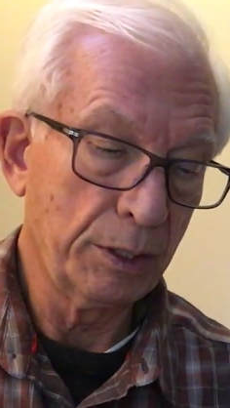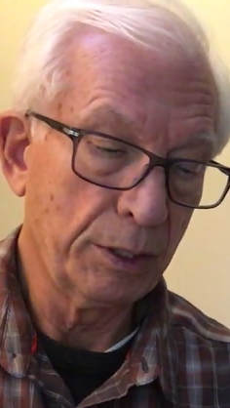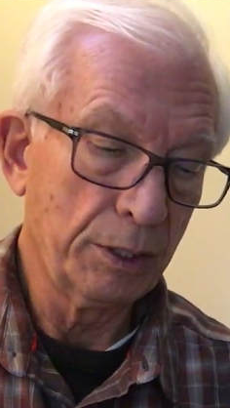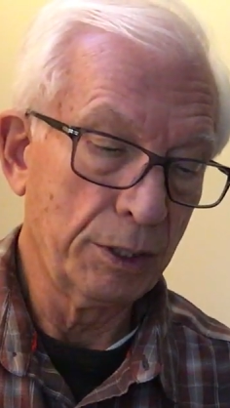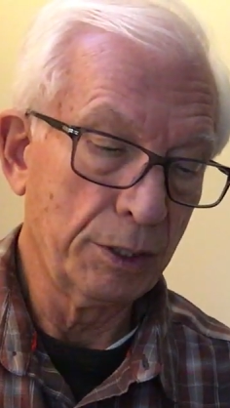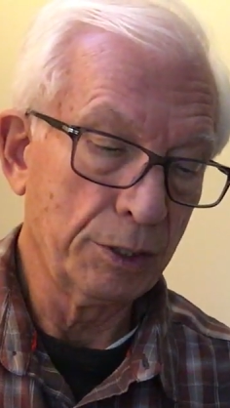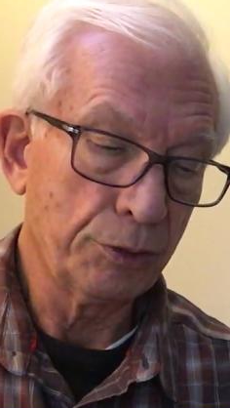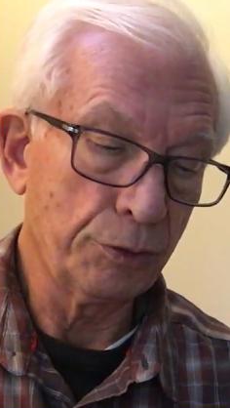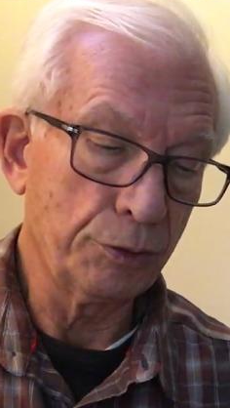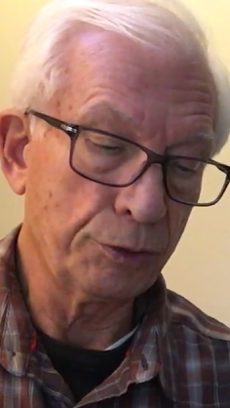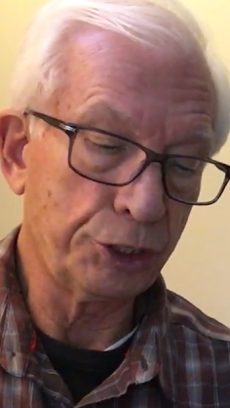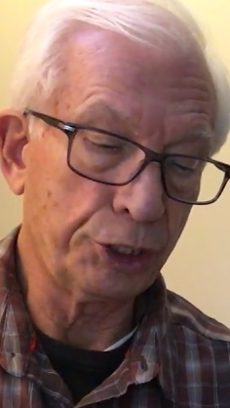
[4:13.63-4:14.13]

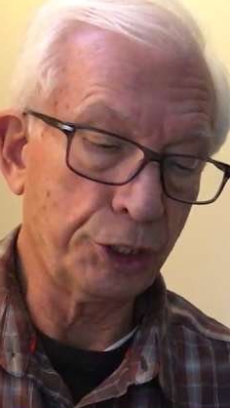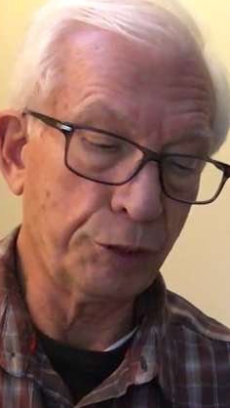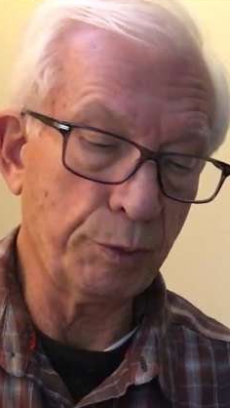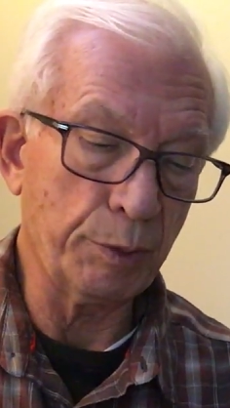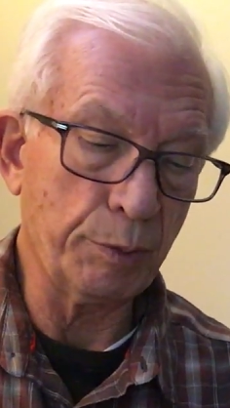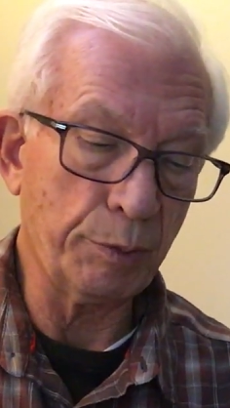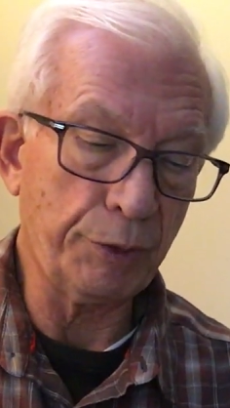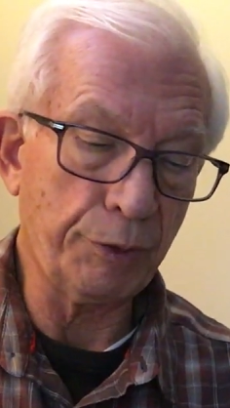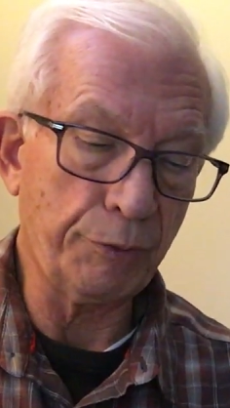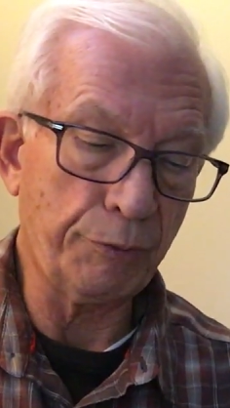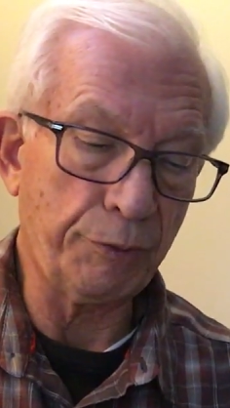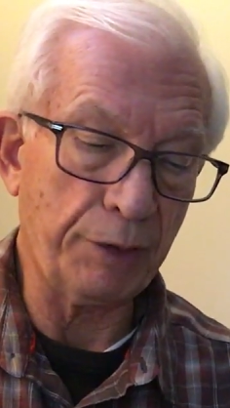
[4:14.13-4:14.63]
So she went
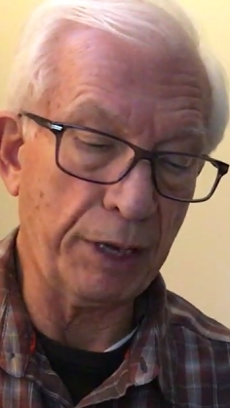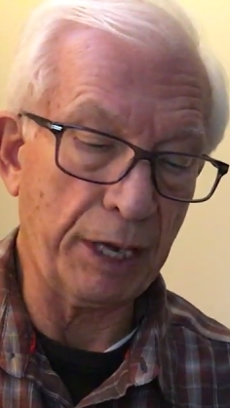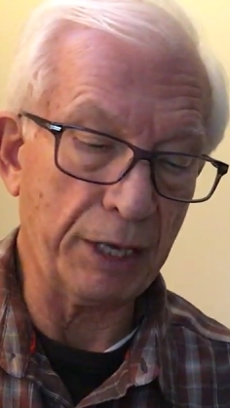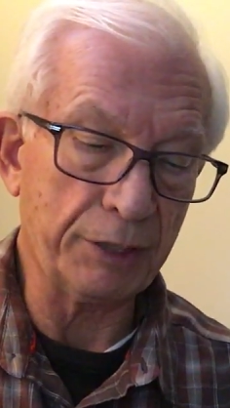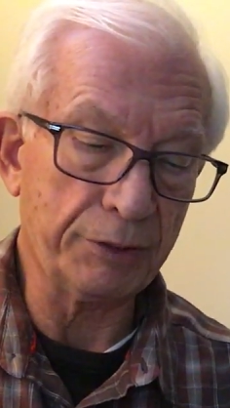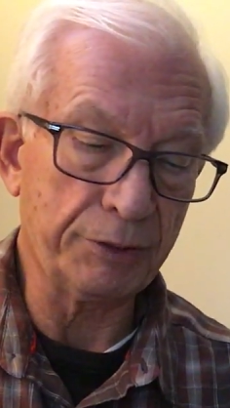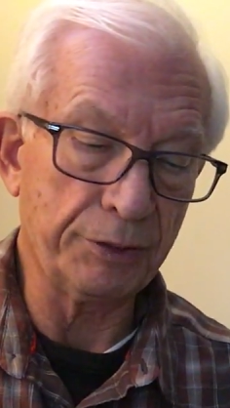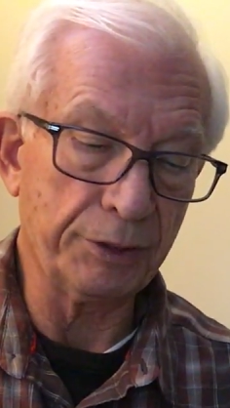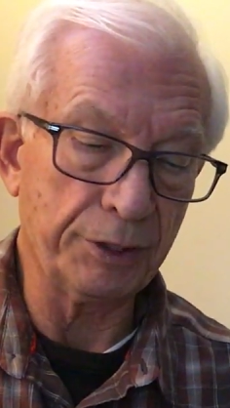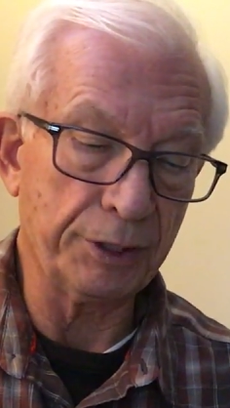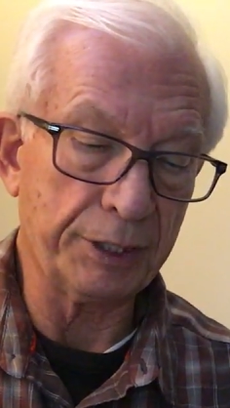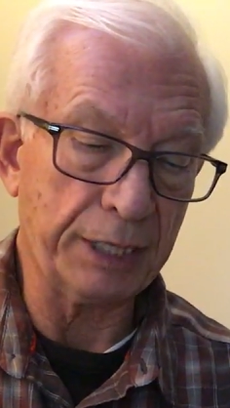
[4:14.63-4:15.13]
with the fox
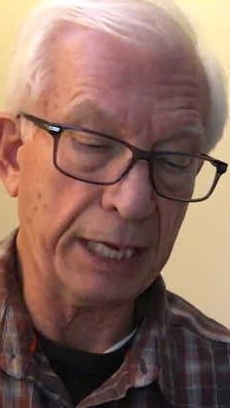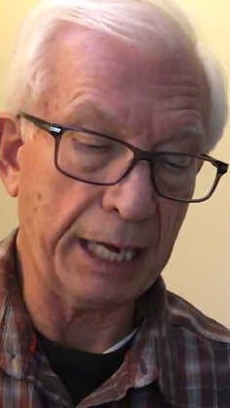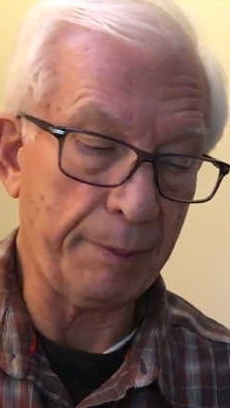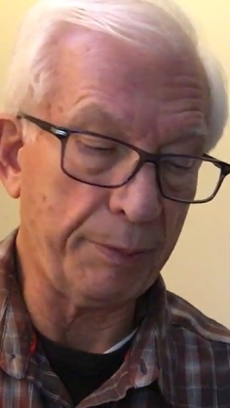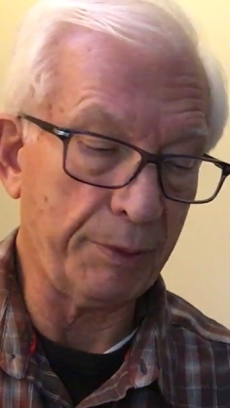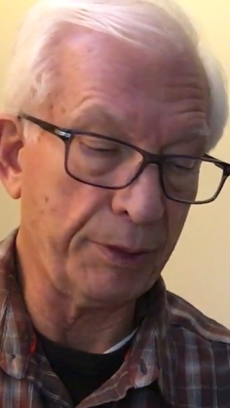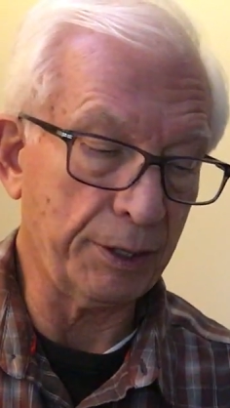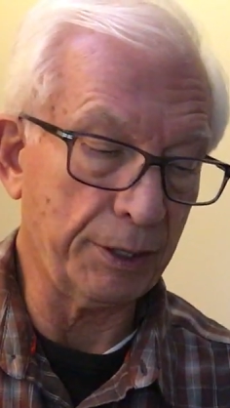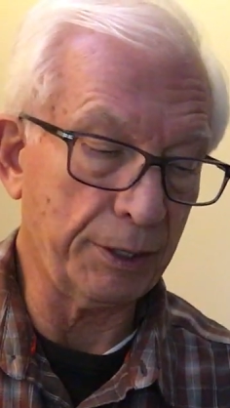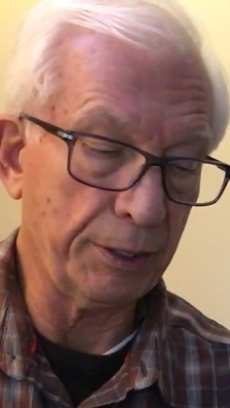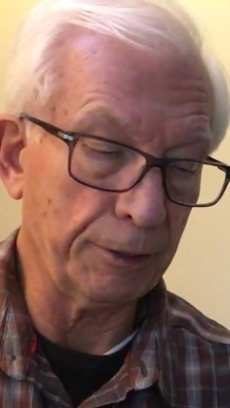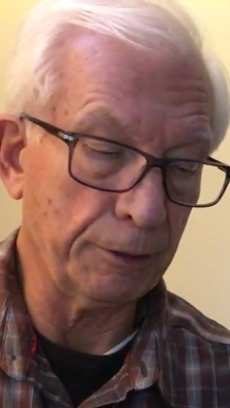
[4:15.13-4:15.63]
to the top of the
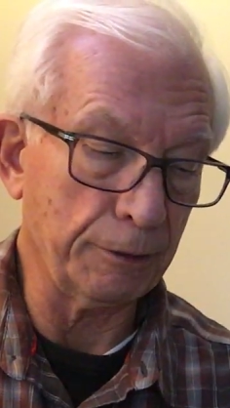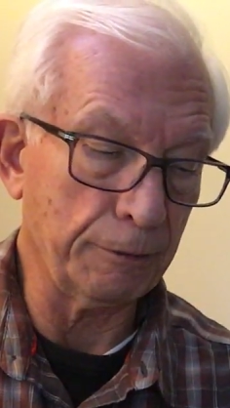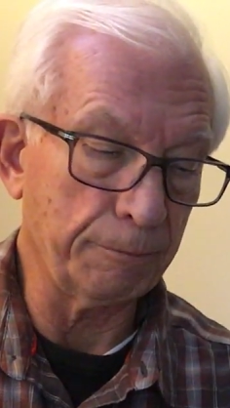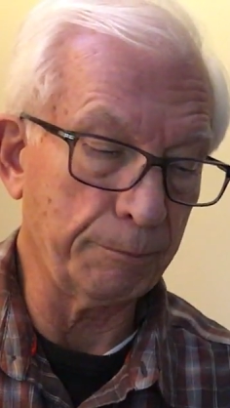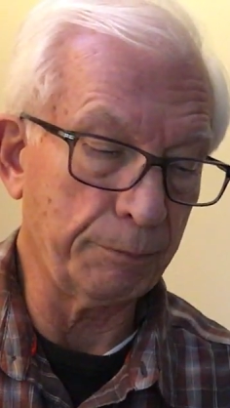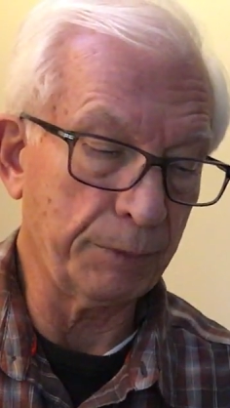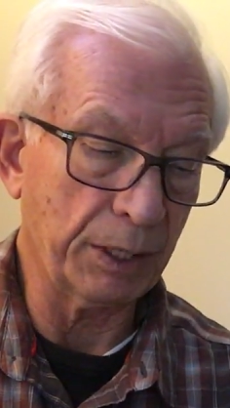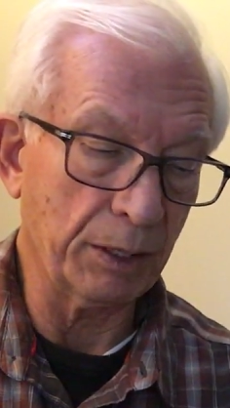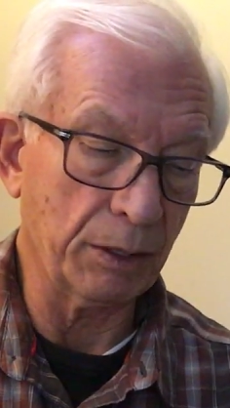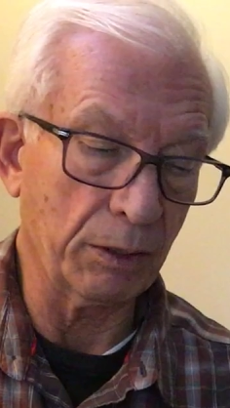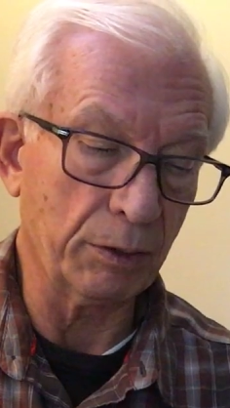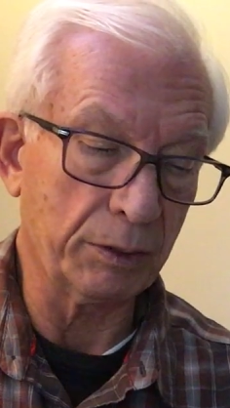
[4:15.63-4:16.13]
hill
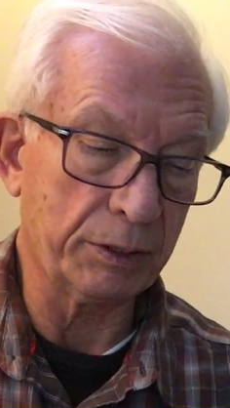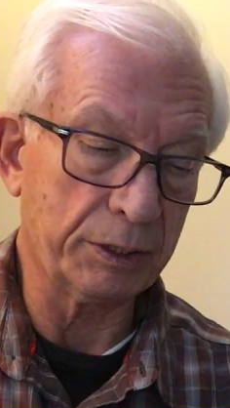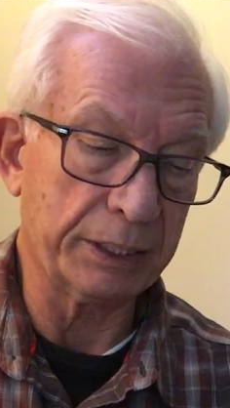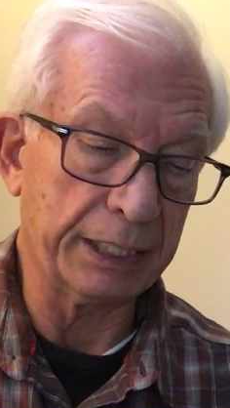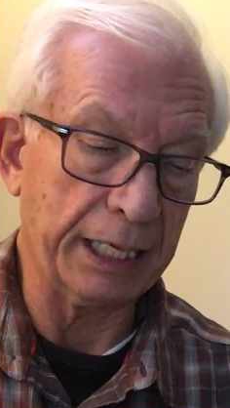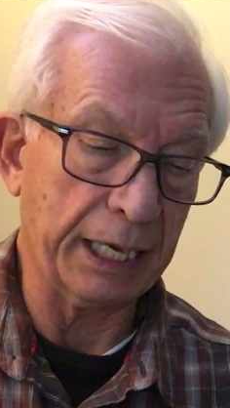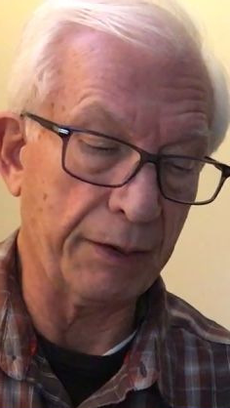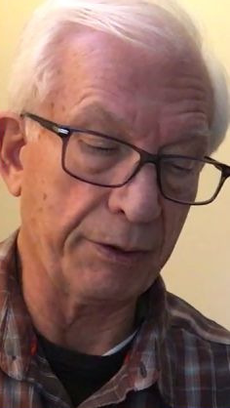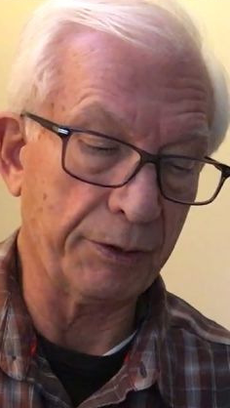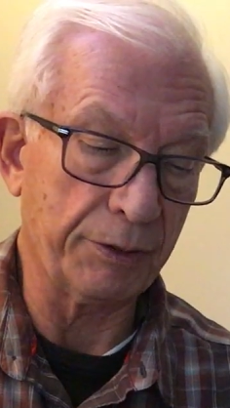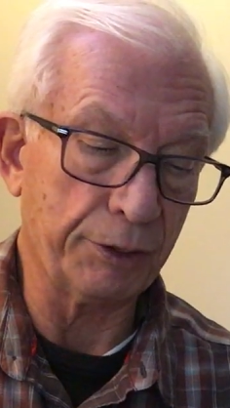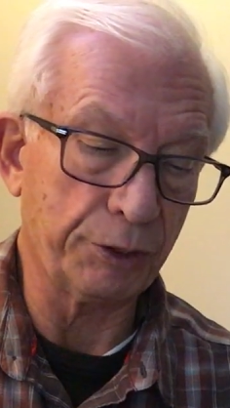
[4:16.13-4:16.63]
and looked
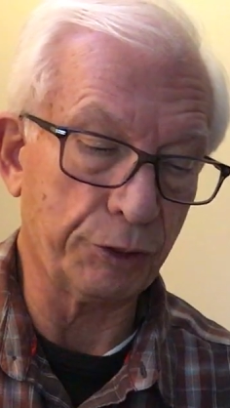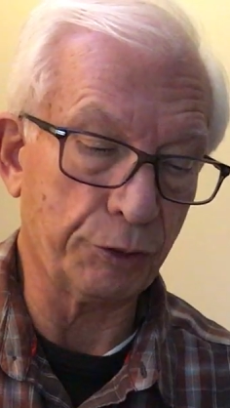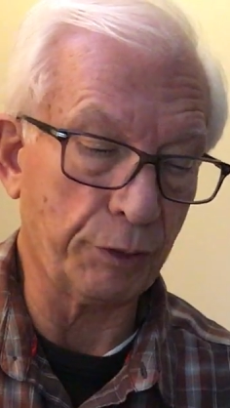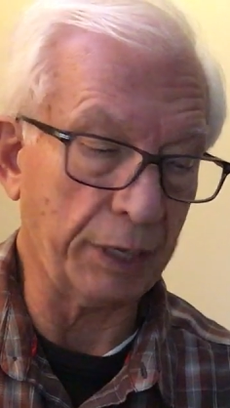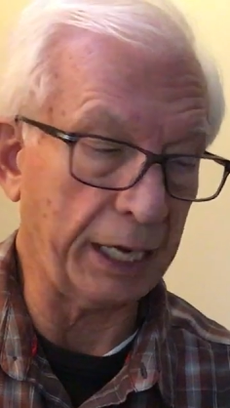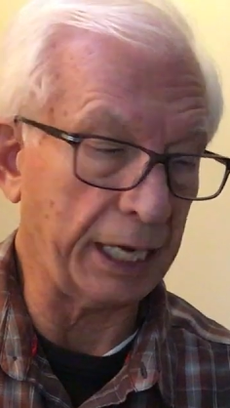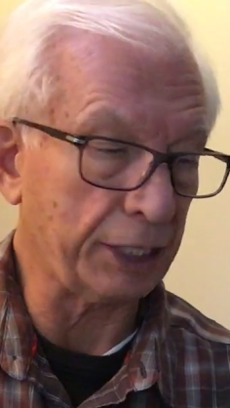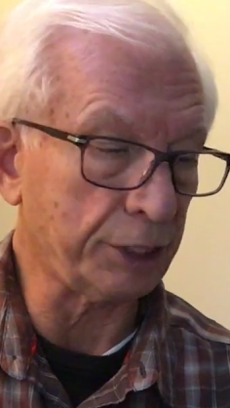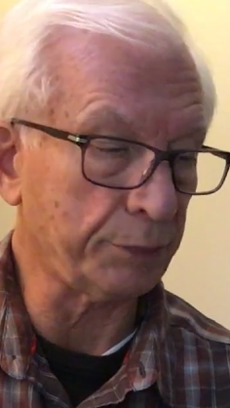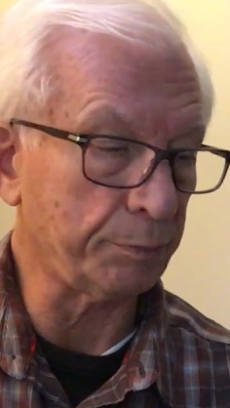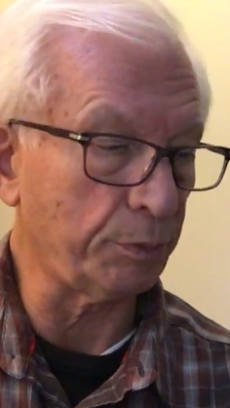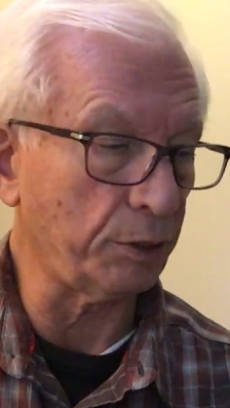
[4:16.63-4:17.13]
down at the
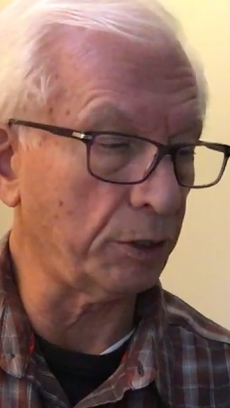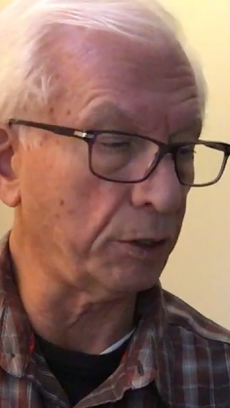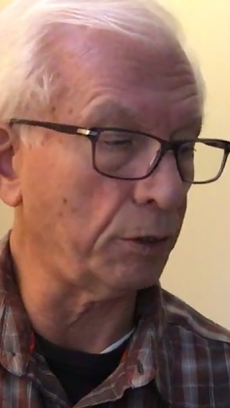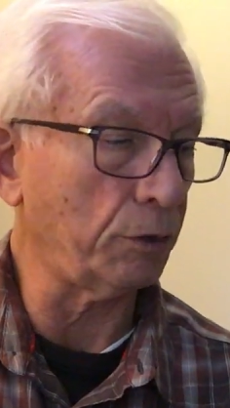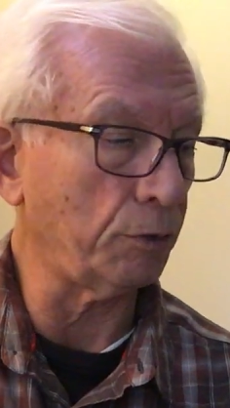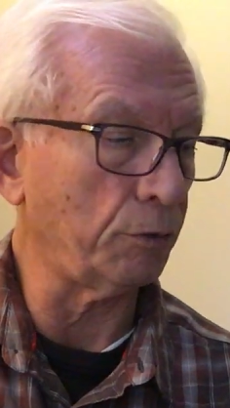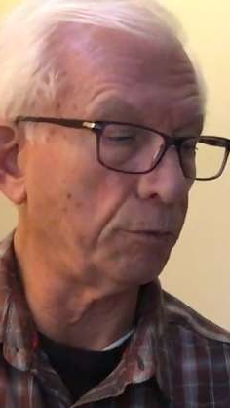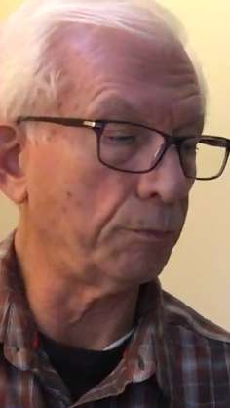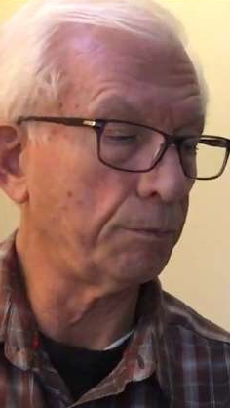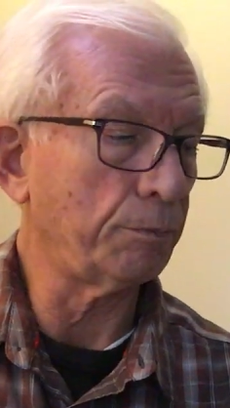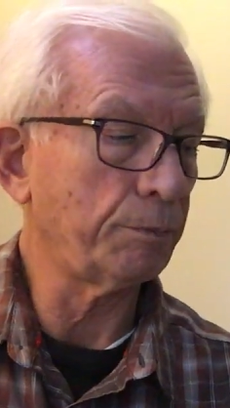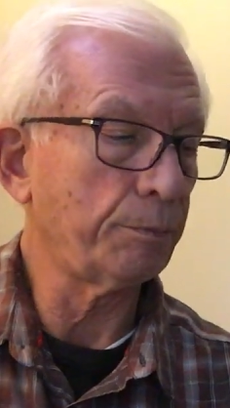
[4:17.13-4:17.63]
tracks below.